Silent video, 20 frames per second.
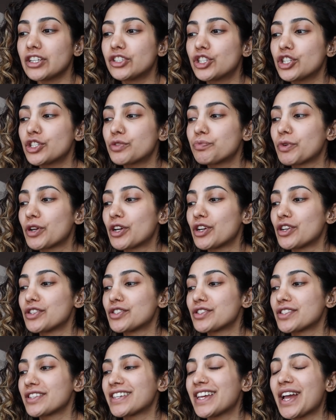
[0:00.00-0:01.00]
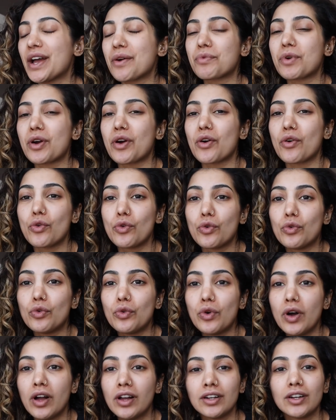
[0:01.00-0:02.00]
just because, yeah, we're
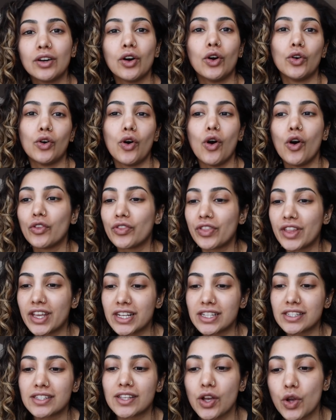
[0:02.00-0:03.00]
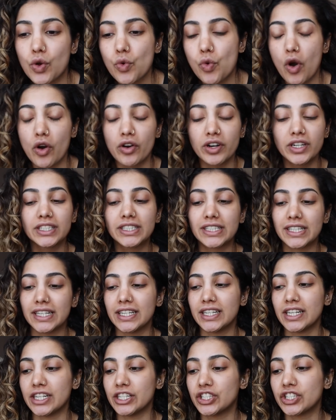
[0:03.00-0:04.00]
all on this
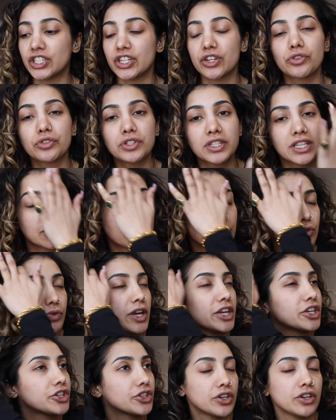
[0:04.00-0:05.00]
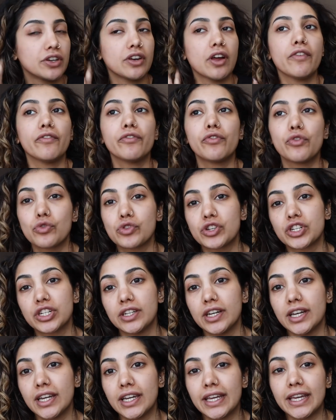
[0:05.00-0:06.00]
quarantine and chill situation,
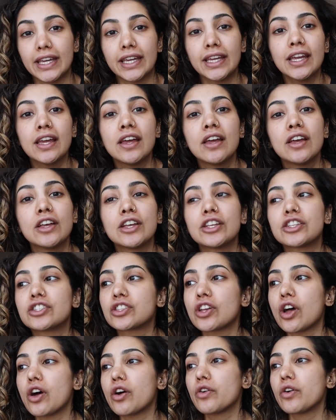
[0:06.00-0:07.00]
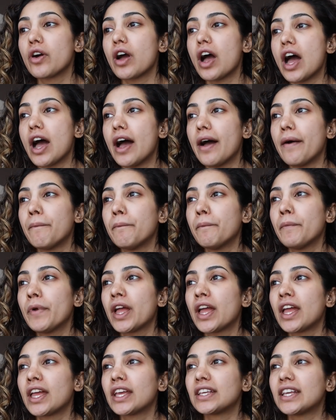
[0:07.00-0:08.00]
unfortunately. So
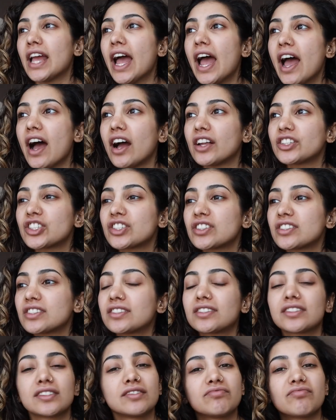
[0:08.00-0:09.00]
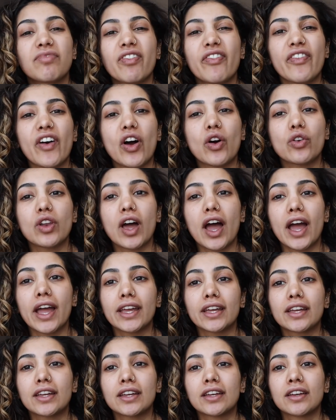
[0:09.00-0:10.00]
yeah, I just felt
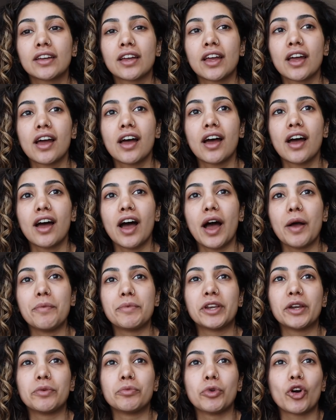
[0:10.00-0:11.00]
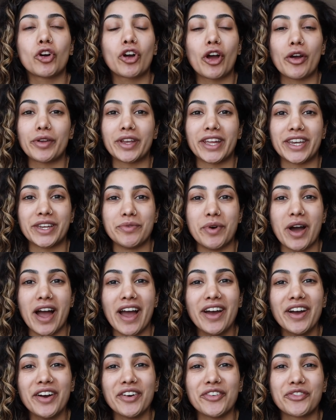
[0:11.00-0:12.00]
like, I mean, I'm not going
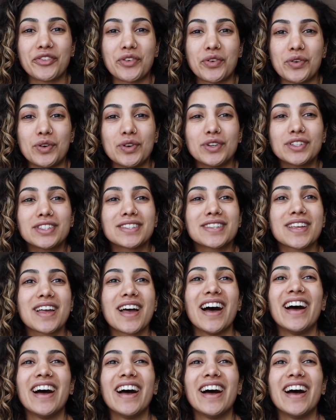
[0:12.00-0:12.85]
anywhere, of course.